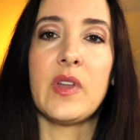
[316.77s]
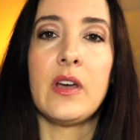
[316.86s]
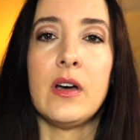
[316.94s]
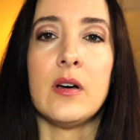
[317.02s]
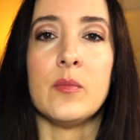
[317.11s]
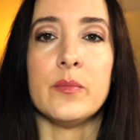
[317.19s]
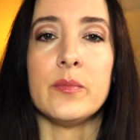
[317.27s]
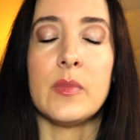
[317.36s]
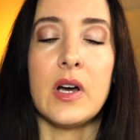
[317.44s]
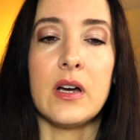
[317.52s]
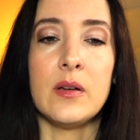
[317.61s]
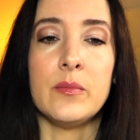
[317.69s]

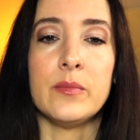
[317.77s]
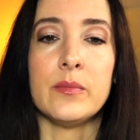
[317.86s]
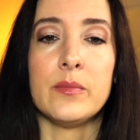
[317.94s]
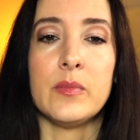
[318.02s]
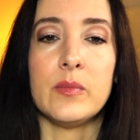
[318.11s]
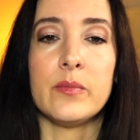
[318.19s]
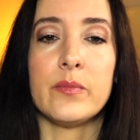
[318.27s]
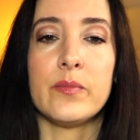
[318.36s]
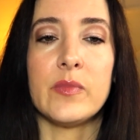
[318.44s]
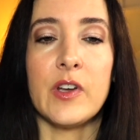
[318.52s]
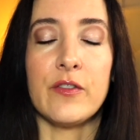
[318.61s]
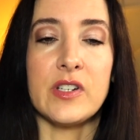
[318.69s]
I'm
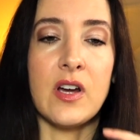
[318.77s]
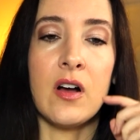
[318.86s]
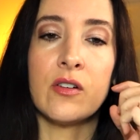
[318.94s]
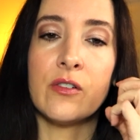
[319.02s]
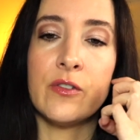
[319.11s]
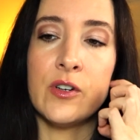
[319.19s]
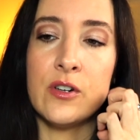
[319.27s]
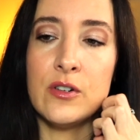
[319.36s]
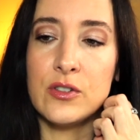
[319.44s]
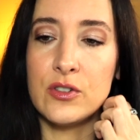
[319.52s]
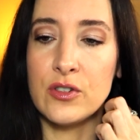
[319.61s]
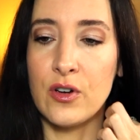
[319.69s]
a
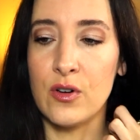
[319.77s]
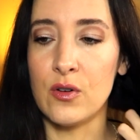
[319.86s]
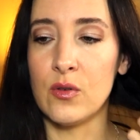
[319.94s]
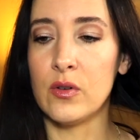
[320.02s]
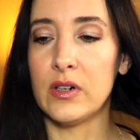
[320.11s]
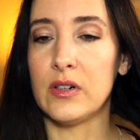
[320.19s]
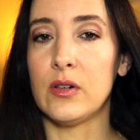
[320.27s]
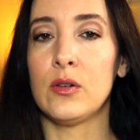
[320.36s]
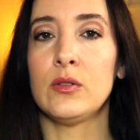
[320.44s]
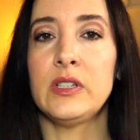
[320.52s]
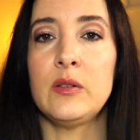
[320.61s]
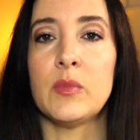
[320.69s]
photographer, so
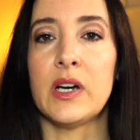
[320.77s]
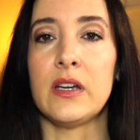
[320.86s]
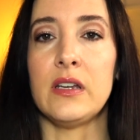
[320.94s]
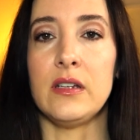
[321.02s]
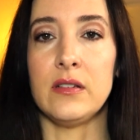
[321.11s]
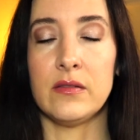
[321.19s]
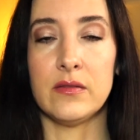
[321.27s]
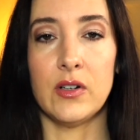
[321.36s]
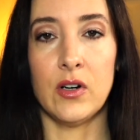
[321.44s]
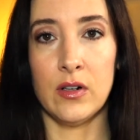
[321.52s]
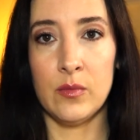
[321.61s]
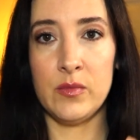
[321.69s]
holding my
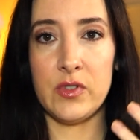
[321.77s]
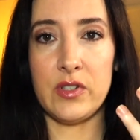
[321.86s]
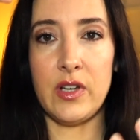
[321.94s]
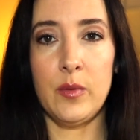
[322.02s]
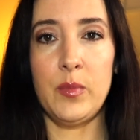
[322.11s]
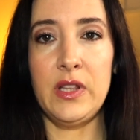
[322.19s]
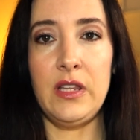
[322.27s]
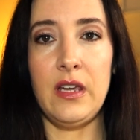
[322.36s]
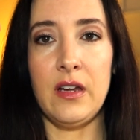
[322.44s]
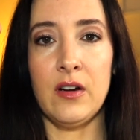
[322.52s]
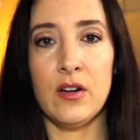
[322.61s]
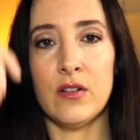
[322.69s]
arms up in
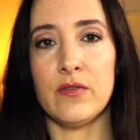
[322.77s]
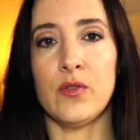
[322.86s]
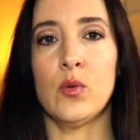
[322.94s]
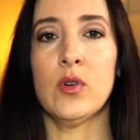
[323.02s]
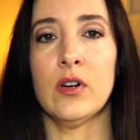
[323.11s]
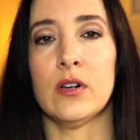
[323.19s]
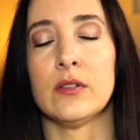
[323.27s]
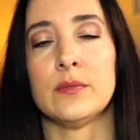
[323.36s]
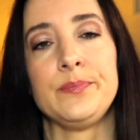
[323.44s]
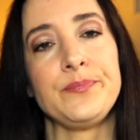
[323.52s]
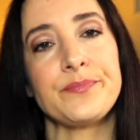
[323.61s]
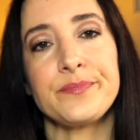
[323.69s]
the air for
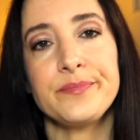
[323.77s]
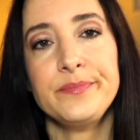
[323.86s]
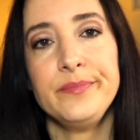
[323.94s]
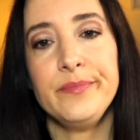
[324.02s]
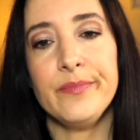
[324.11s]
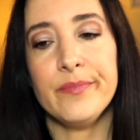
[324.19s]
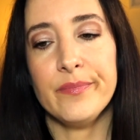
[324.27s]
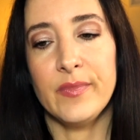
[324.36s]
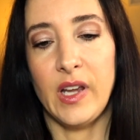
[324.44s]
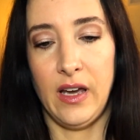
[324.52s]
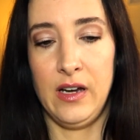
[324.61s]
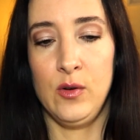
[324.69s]

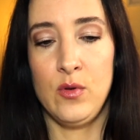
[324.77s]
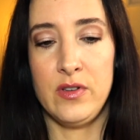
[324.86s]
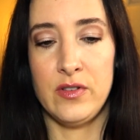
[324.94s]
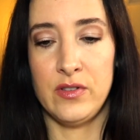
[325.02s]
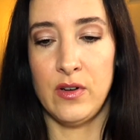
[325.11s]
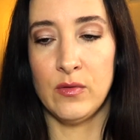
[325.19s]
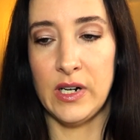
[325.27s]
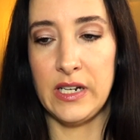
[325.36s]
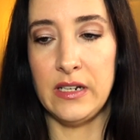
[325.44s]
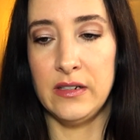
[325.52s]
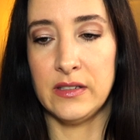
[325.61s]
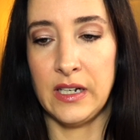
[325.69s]
hours is
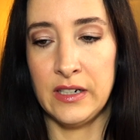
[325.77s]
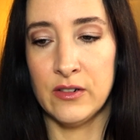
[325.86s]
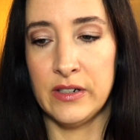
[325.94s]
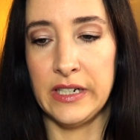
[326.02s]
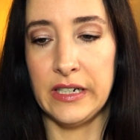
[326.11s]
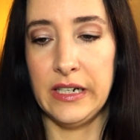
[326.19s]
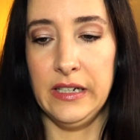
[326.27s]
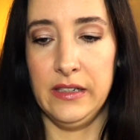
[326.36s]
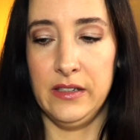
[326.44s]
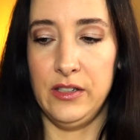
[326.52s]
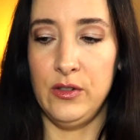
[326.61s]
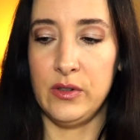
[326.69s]
already tiring,
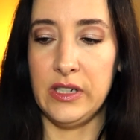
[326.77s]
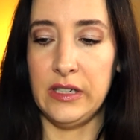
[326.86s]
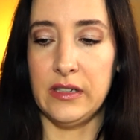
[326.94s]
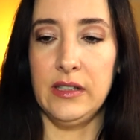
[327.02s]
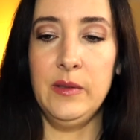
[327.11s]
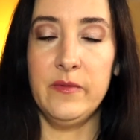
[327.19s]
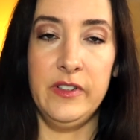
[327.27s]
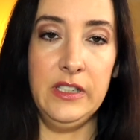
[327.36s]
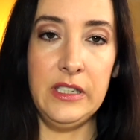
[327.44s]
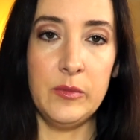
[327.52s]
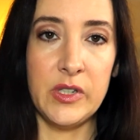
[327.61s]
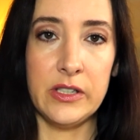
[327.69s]
and you can get
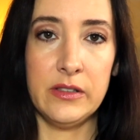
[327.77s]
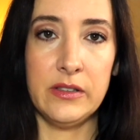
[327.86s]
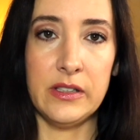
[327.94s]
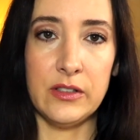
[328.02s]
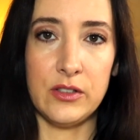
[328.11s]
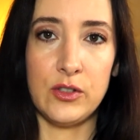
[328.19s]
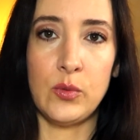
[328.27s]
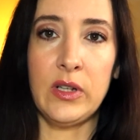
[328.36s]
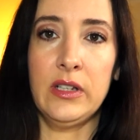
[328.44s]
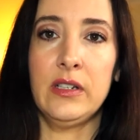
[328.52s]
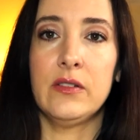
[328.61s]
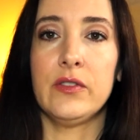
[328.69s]
lymphedema and
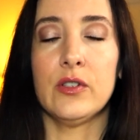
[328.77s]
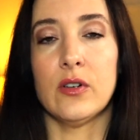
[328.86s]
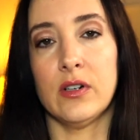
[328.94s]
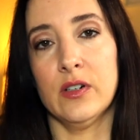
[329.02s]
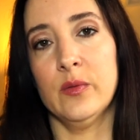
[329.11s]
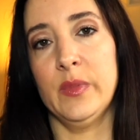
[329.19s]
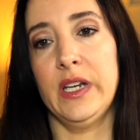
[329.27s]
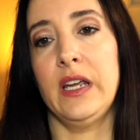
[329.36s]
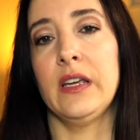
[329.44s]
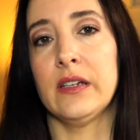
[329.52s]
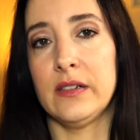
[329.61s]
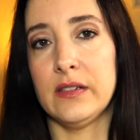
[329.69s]
swelling of your arm and
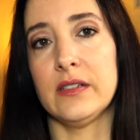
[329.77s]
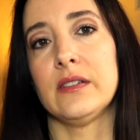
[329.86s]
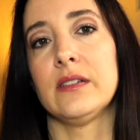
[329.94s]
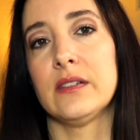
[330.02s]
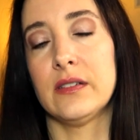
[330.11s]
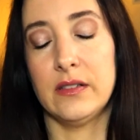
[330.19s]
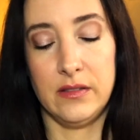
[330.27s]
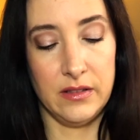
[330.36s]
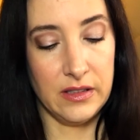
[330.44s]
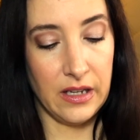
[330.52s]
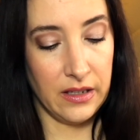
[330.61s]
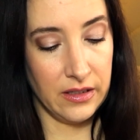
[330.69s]
hand, and
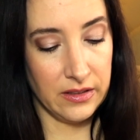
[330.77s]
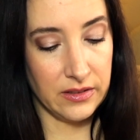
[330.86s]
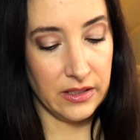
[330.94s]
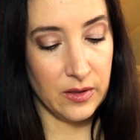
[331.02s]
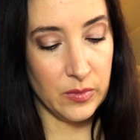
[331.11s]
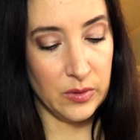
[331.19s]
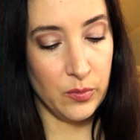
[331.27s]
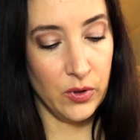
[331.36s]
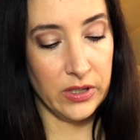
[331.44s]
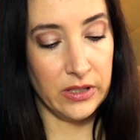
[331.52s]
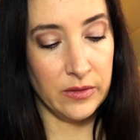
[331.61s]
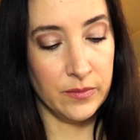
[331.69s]
I guess it can be
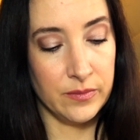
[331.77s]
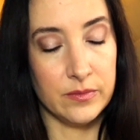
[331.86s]
pretty